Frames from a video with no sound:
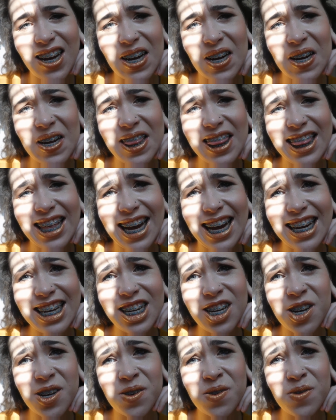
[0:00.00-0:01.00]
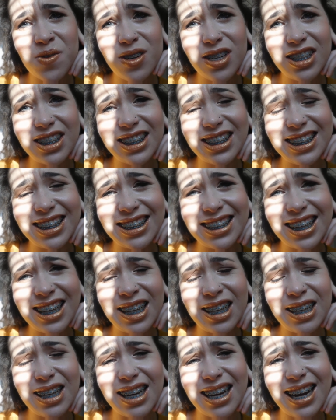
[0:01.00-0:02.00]
On that note,
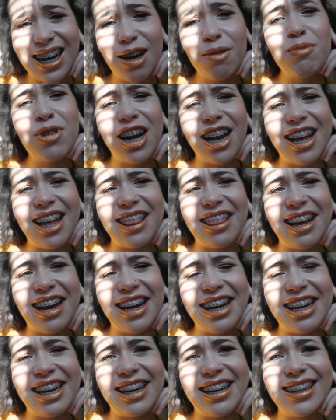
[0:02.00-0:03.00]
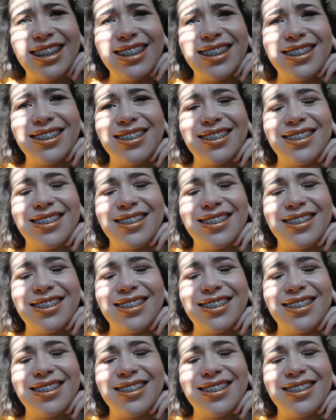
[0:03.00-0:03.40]
I, I'm gonna end that here.